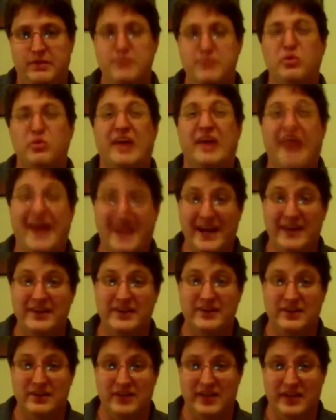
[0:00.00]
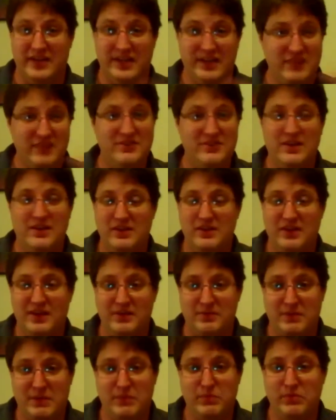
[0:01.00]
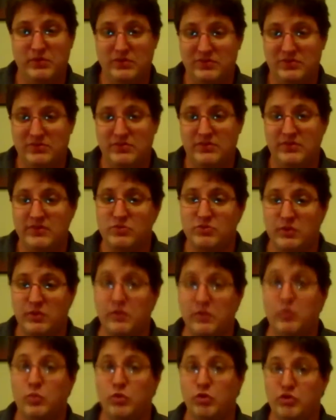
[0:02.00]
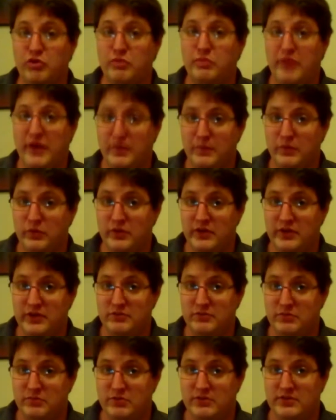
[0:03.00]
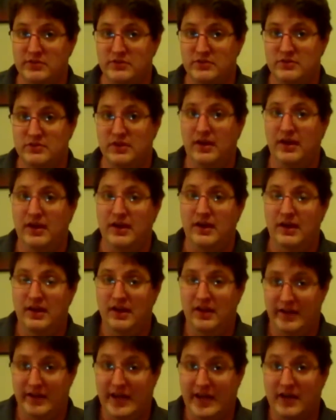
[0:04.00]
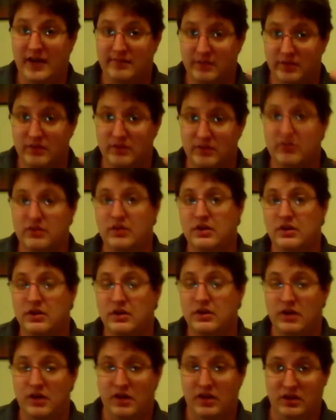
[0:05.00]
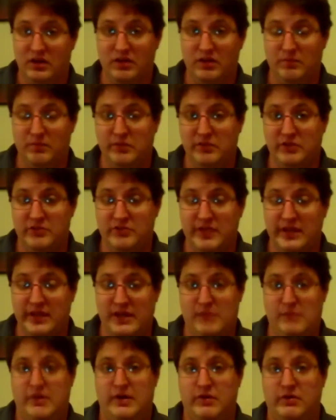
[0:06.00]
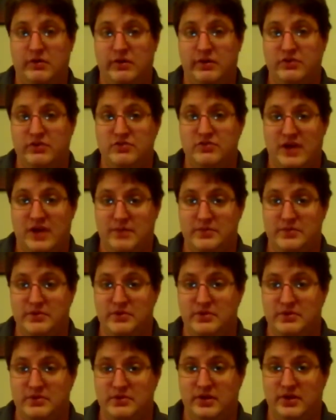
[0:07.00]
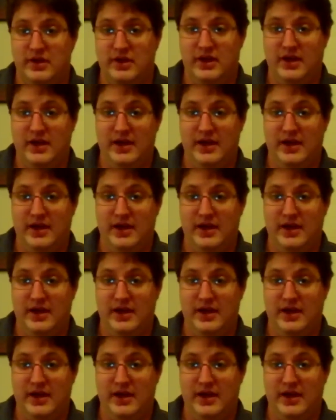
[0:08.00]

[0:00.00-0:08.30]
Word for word: People hated it. Like they said, like people consider this one of the worst blaxploitation movies, like out of the bunch that came out around this time period.